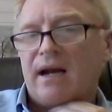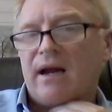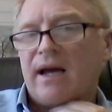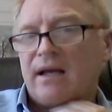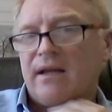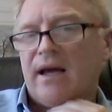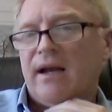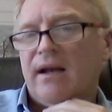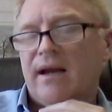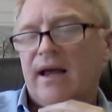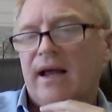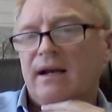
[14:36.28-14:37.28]
I like that,
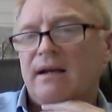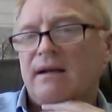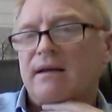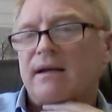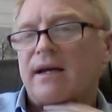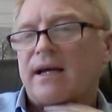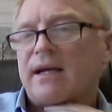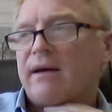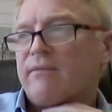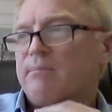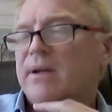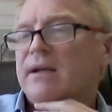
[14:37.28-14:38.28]
and, and
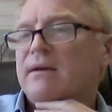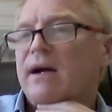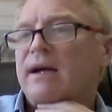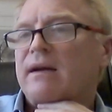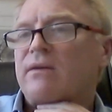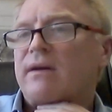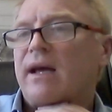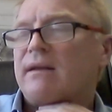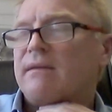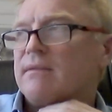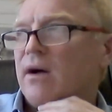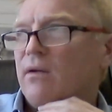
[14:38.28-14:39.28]
I've been trying to
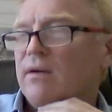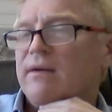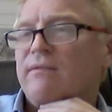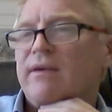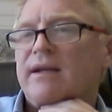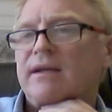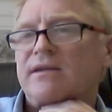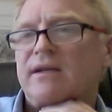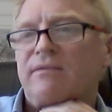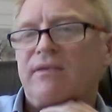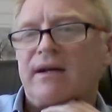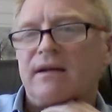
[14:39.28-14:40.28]
get hold of it. It's
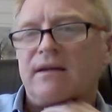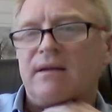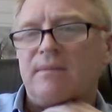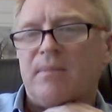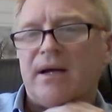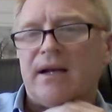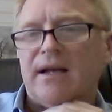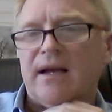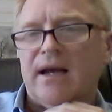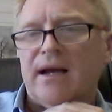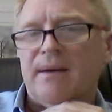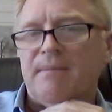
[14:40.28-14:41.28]
difficult, but
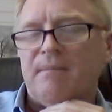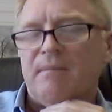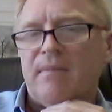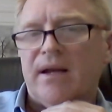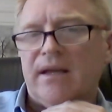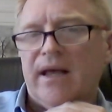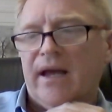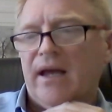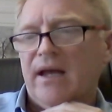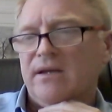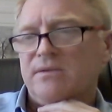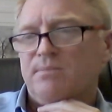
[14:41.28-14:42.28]
um, there
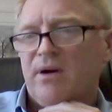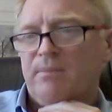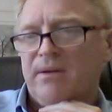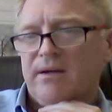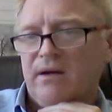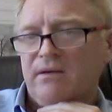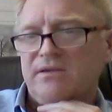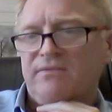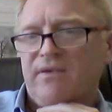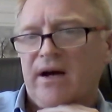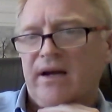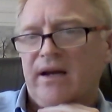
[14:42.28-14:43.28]
is proper dose
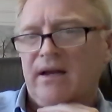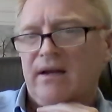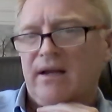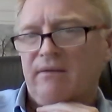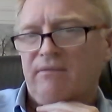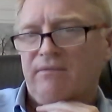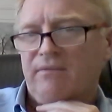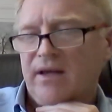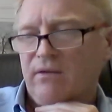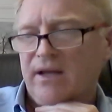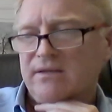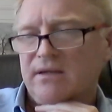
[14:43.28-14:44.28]
finding. They've,
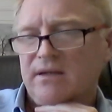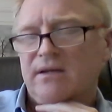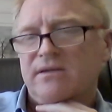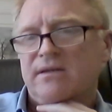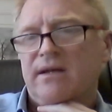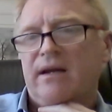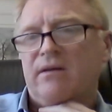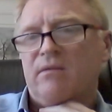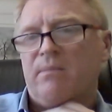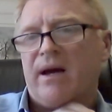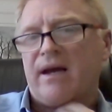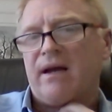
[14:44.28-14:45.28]
you know, there's a little study
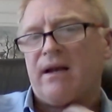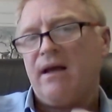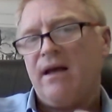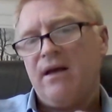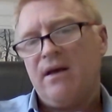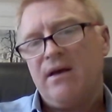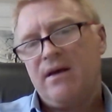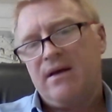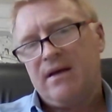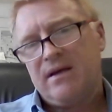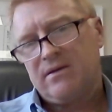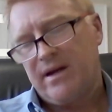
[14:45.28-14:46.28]
to back it.
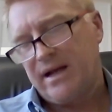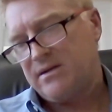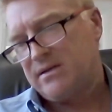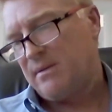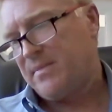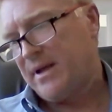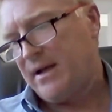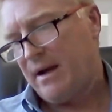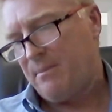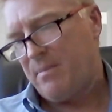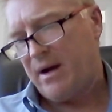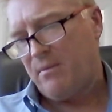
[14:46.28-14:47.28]
So that's something
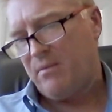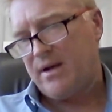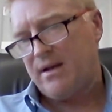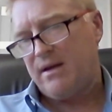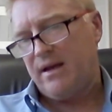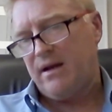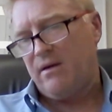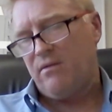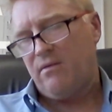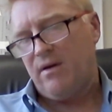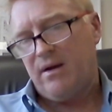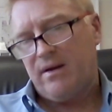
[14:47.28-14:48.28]
I, I would, you
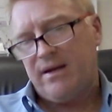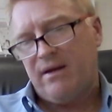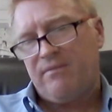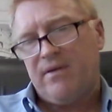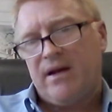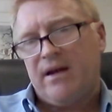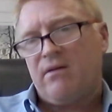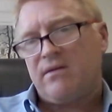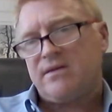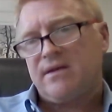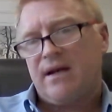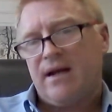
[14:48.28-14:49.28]
know, definitely
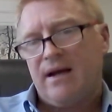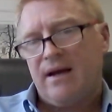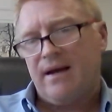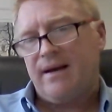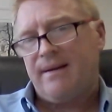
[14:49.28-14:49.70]
consider.